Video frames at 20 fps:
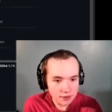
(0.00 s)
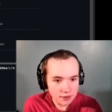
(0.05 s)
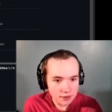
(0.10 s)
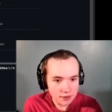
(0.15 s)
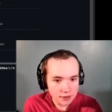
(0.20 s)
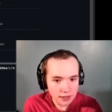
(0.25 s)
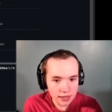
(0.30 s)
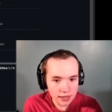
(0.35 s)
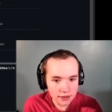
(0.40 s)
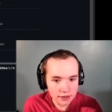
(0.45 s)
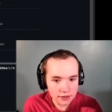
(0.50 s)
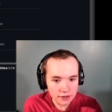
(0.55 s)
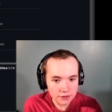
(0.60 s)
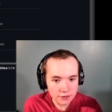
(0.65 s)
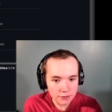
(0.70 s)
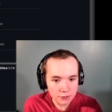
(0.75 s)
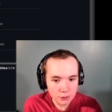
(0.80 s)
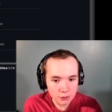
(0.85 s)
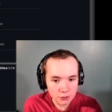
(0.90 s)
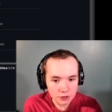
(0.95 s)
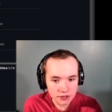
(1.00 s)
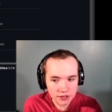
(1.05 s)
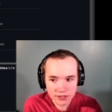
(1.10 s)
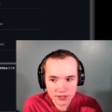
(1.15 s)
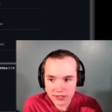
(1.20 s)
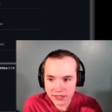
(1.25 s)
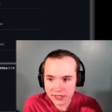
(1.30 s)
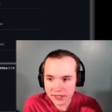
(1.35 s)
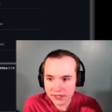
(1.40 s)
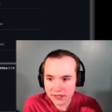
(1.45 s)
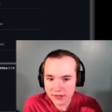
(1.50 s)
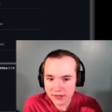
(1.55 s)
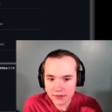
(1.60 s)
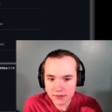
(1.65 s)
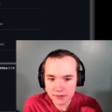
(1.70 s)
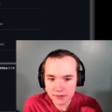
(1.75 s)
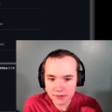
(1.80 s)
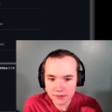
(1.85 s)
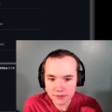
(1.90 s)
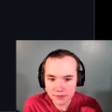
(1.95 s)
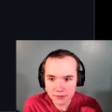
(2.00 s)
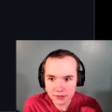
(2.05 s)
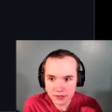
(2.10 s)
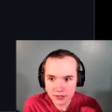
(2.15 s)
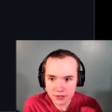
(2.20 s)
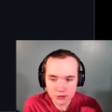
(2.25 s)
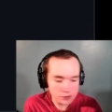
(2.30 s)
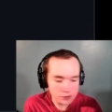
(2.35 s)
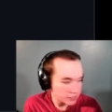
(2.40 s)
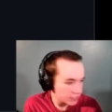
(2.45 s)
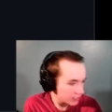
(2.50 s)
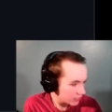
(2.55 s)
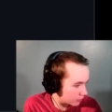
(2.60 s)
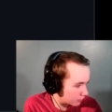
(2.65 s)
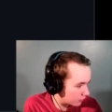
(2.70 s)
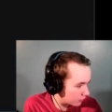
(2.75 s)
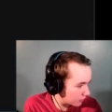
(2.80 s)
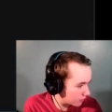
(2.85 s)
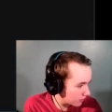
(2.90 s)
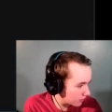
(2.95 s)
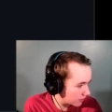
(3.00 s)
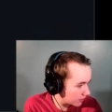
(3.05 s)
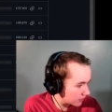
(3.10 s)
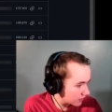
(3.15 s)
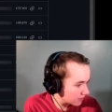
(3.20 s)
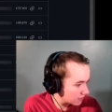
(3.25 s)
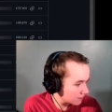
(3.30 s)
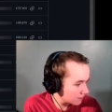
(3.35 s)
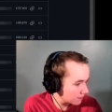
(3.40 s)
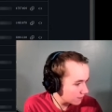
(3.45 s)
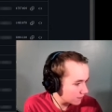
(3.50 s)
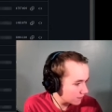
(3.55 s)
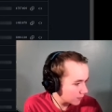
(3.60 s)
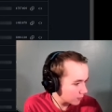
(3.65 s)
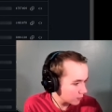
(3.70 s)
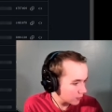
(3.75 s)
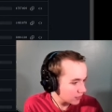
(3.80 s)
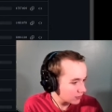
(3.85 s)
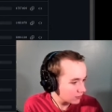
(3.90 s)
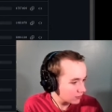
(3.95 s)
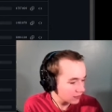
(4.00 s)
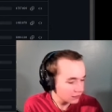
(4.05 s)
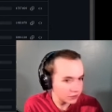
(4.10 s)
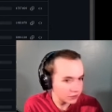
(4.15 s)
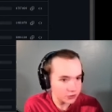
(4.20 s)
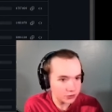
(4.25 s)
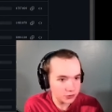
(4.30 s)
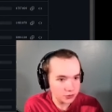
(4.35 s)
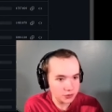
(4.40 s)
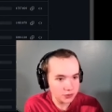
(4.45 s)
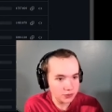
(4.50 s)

How long have you been working on this? It says 2 commits. Rust forever, true.